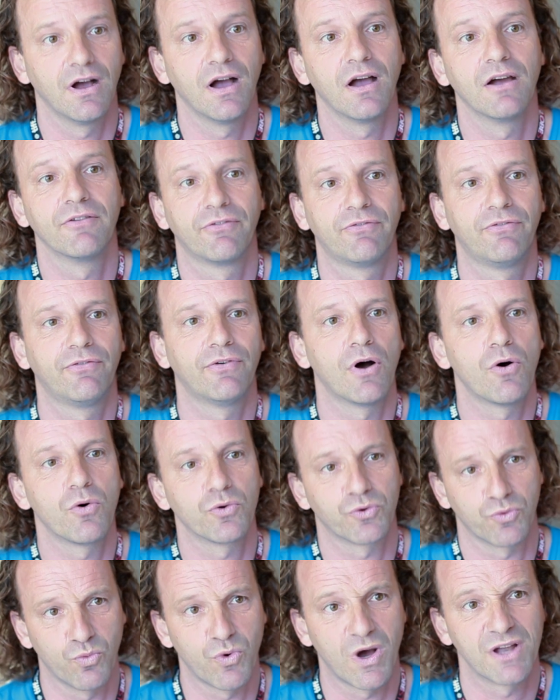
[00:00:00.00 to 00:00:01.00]
I've
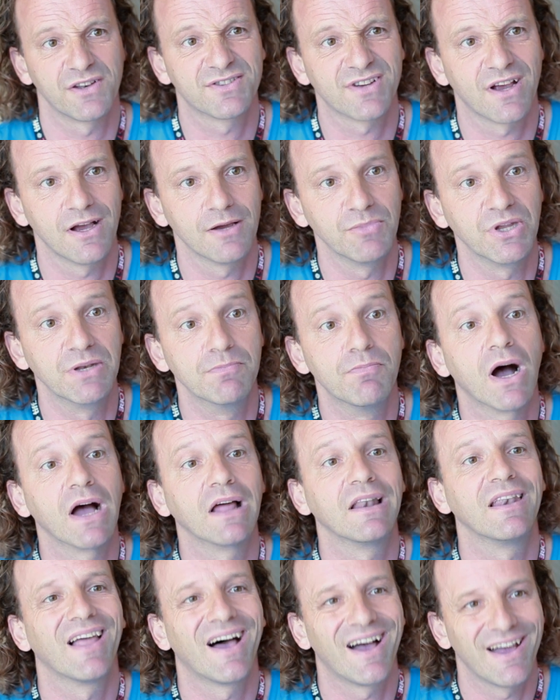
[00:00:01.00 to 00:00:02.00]
found one time in
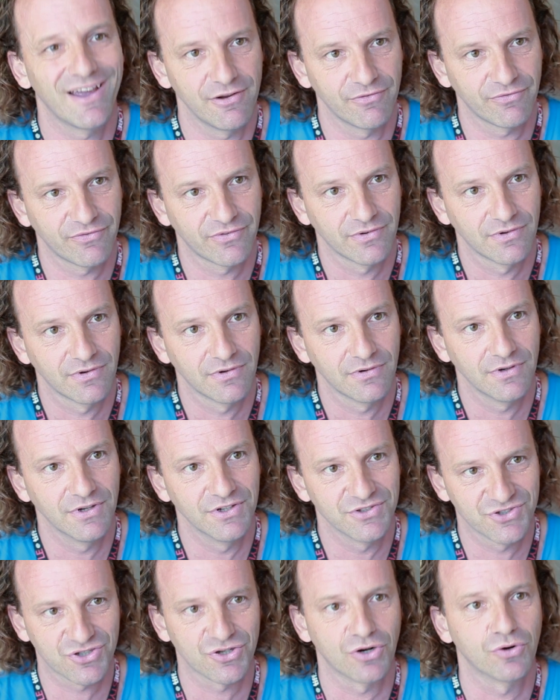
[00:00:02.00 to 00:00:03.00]
my life
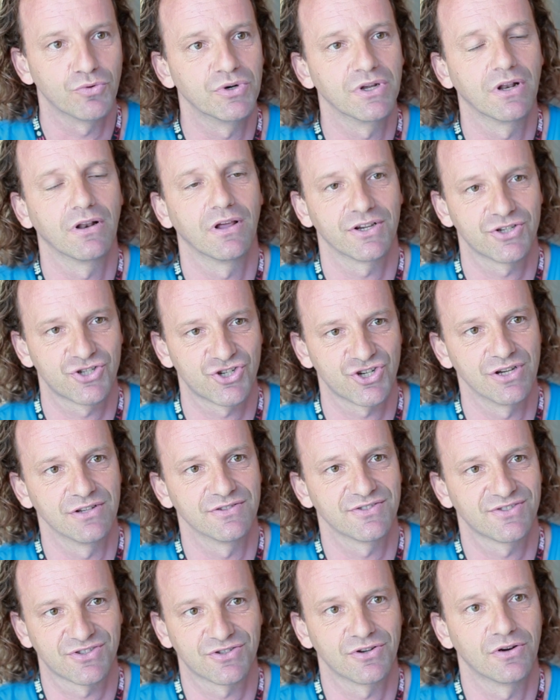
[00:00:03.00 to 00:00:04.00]
a story like
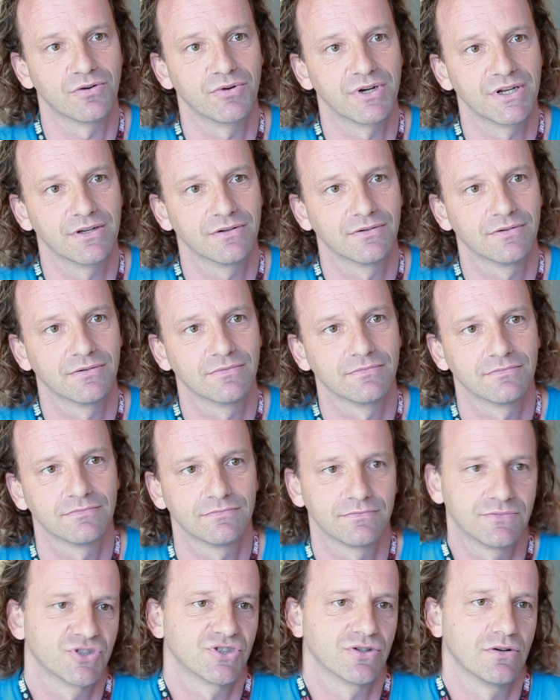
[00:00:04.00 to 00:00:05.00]
Shin's story.
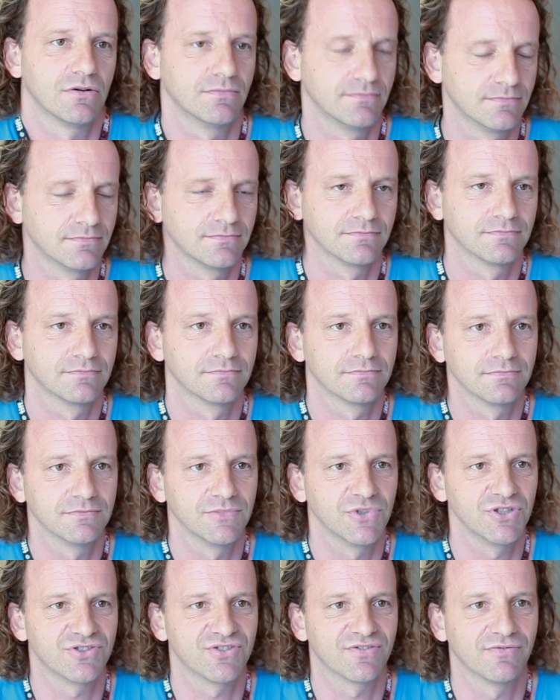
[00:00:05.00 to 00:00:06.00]
So
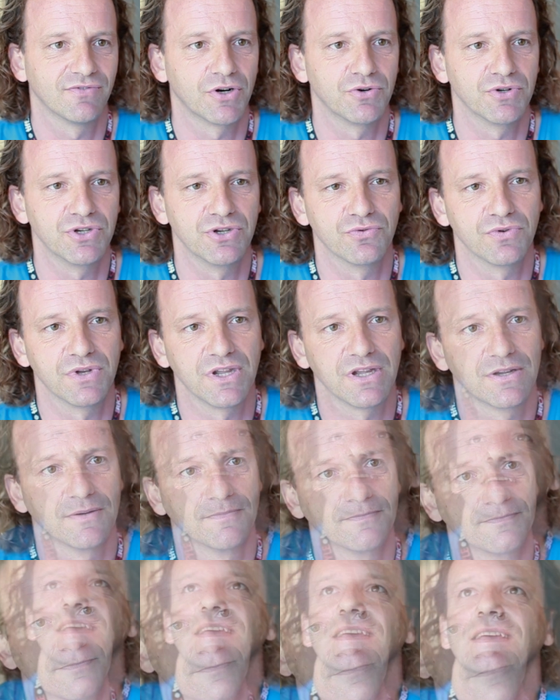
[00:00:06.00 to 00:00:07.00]
it's very
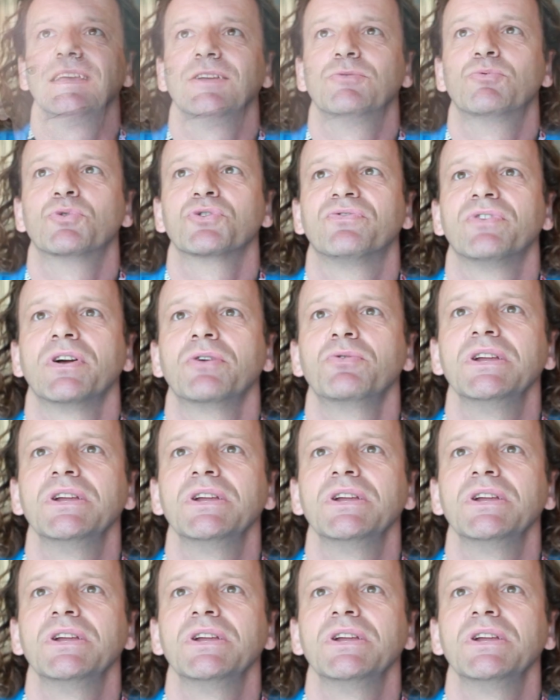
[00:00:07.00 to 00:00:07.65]
unique. It was